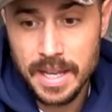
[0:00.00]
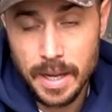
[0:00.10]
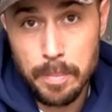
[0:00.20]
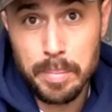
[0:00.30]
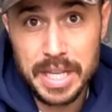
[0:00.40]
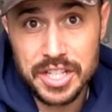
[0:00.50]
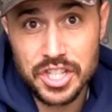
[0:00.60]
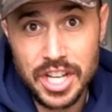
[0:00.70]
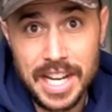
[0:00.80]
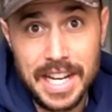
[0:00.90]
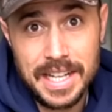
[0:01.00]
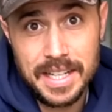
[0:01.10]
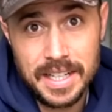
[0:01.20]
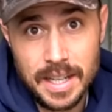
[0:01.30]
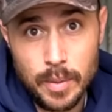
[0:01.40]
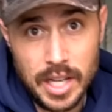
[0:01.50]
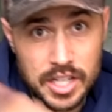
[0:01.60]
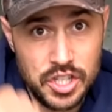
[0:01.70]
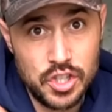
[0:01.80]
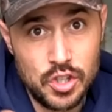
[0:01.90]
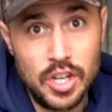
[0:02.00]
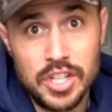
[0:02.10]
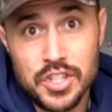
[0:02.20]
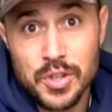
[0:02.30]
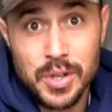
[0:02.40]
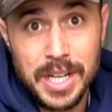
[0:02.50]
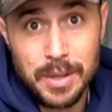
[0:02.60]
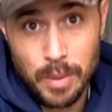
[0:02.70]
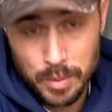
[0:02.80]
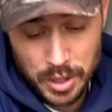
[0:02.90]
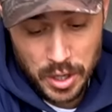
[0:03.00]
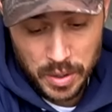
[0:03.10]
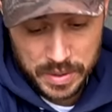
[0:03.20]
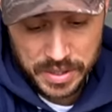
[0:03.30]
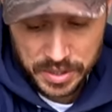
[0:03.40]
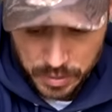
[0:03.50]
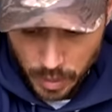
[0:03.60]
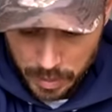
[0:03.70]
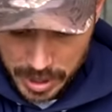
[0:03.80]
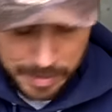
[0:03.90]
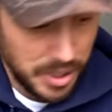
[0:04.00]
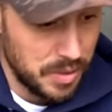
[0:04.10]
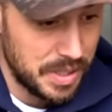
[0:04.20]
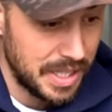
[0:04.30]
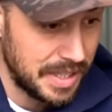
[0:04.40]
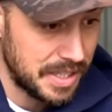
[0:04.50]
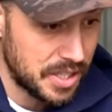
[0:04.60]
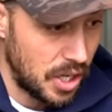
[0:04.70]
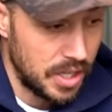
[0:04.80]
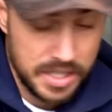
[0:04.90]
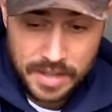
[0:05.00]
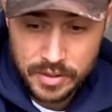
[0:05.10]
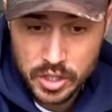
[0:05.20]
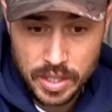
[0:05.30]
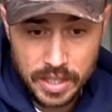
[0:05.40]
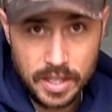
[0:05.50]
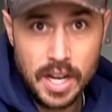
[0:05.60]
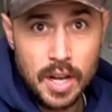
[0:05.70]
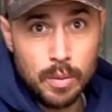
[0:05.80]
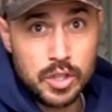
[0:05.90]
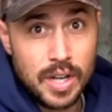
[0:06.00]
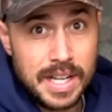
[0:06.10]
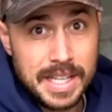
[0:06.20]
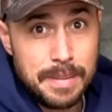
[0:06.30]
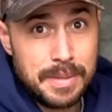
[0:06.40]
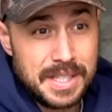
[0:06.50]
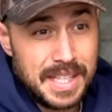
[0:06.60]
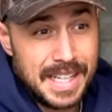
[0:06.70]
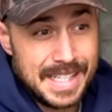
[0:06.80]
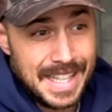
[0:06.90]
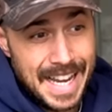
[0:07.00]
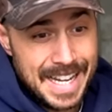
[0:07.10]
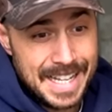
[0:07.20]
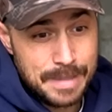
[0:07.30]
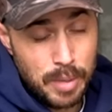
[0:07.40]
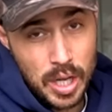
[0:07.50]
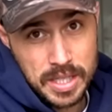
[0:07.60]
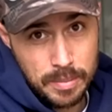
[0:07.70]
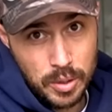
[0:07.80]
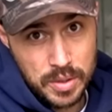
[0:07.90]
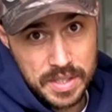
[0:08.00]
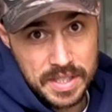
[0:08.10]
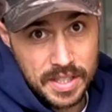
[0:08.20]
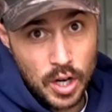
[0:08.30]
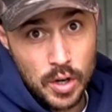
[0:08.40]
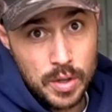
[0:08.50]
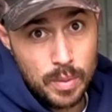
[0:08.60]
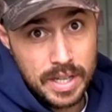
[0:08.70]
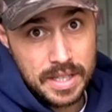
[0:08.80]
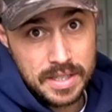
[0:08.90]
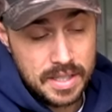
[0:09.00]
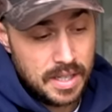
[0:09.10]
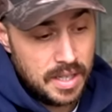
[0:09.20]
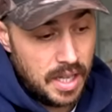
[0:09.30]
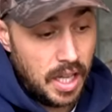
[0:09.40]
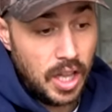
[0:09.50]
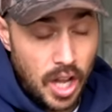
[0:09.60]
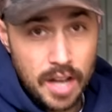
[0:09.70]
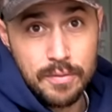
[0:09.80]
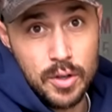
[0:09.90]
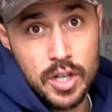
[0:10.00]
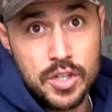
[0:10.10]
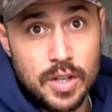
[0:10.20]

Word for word: a big chain, and we got a strong tree where we're going. So this is what we're gonna be using to get this Conex off the trailer. We're trying to keep this thing as light as possible since it already weighs a lot for our